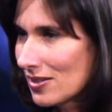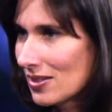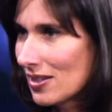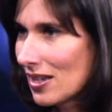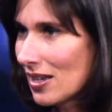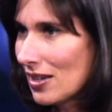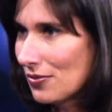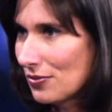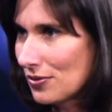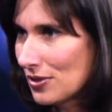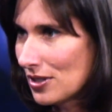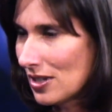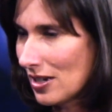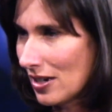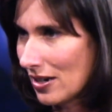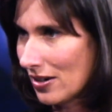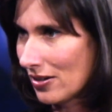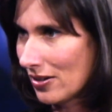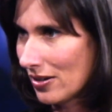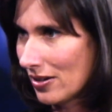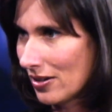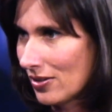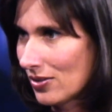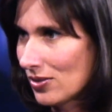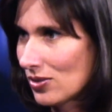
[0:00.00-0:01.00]
safety
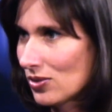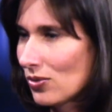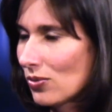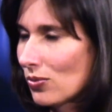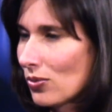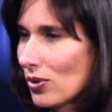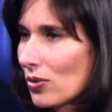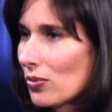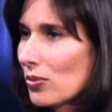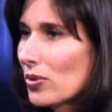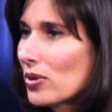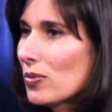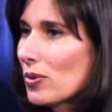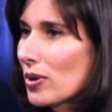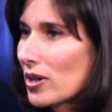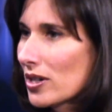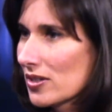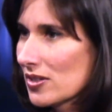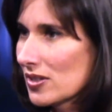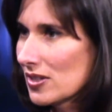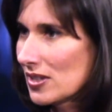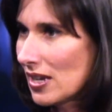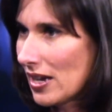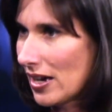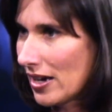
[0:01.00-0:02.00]
areas where we want
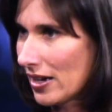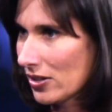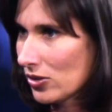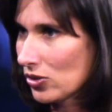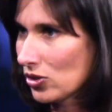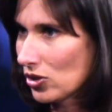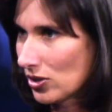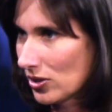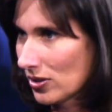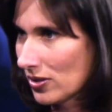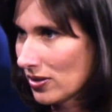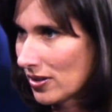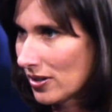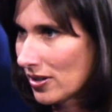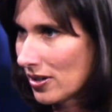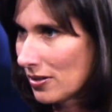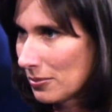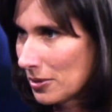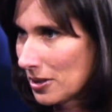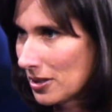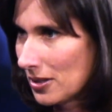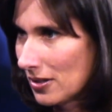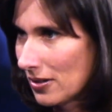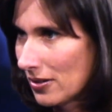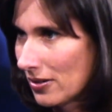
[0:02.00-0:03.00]
to see action in the
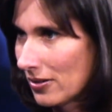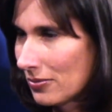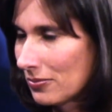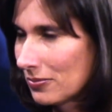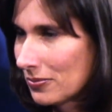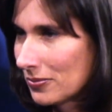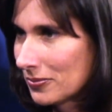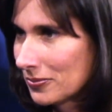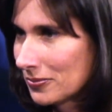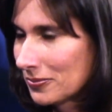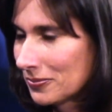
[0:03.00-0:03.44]
coming year.